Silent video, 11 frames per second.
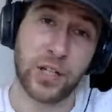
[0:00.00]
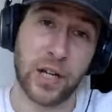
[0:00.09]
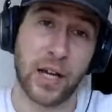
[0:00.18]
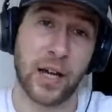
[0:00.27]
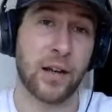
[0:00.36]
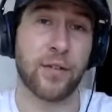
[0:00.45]
check
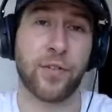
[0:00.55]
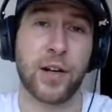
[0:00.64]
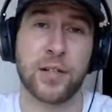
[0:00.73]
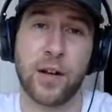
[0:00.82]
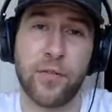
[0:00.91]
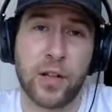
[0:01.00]
out our
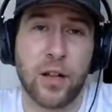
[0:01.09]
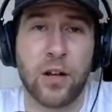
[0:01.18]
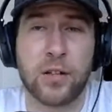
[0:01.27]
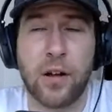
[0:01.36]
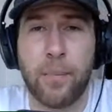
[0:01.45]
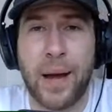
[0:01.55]
friends over at the
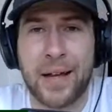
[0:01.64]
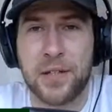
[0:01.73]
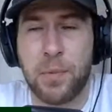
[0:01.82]
Locked On Packers